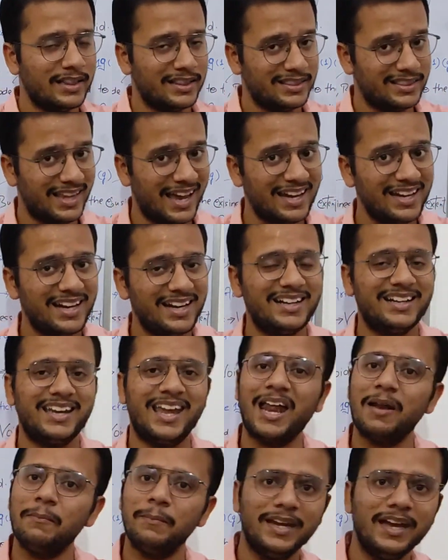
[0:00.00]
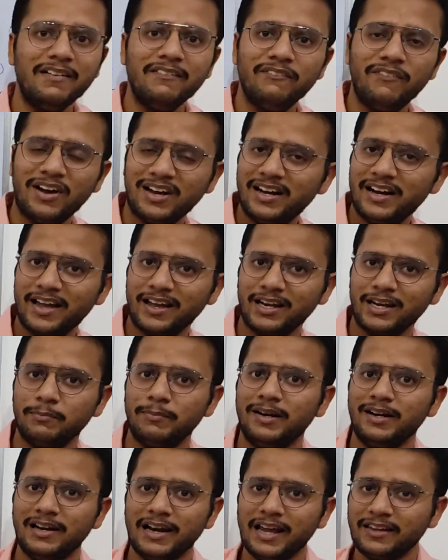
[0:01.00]
then it can be a valid
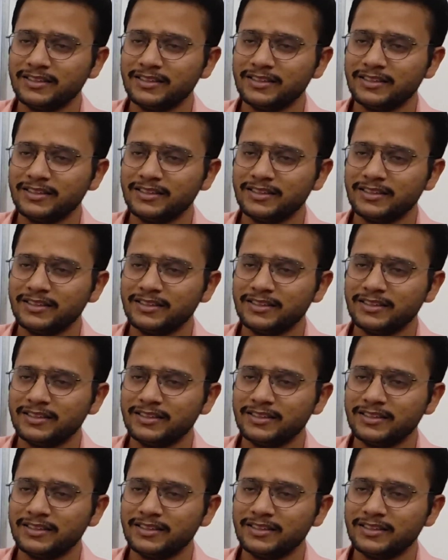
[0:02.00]
agreement. Like